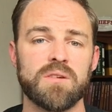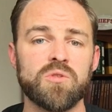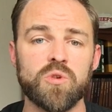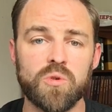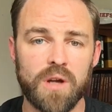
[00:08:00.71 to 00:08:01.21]

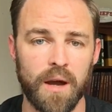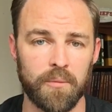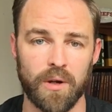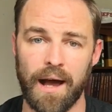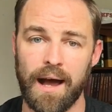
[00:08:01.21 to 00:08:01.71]

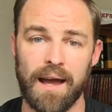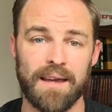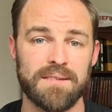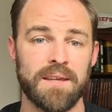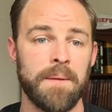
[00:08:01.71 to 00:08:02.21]
newcomer
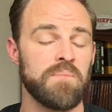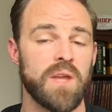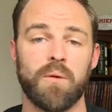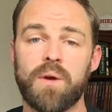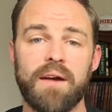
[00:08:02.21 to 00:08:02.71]
eyes,
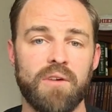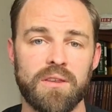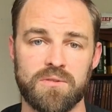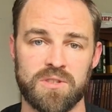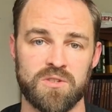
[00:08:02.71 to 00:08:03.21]
and we have
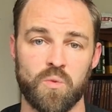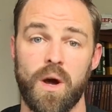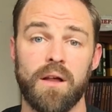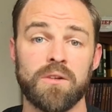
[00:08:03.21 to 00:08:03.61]
others as well,